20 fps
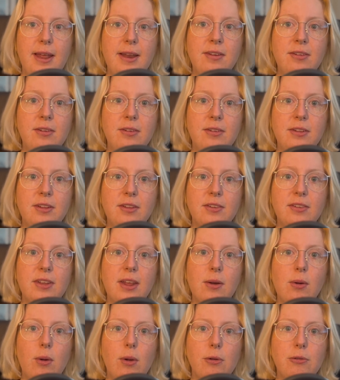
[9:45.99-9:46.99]
entities
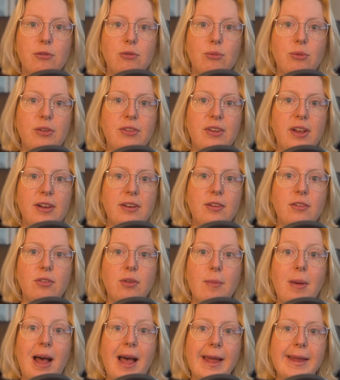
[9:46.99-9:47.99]
can also result in
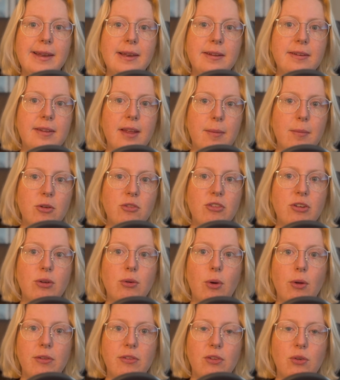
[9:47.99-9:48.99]
some highly damaging
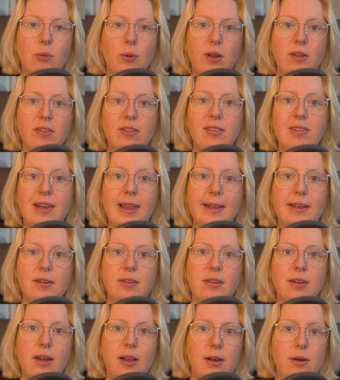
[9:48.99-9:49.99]
consequences like a
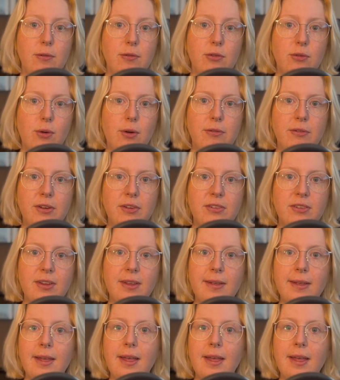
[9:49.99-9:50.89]
denial of service,